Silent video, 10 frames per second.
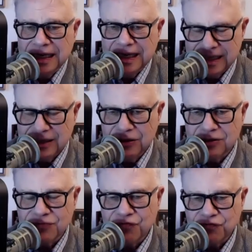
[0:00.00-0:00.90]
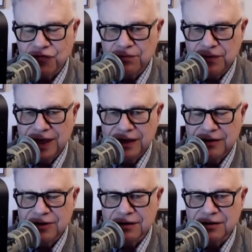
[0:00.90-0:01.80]
"It looks from
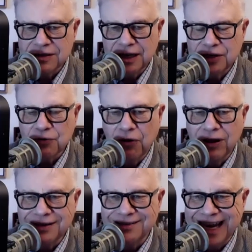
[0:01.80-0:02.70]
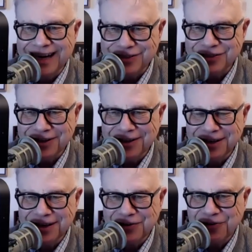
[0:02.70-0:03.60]
here, it looks like you're all intentionally
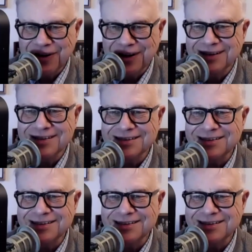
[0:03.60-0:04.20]
ignoring us."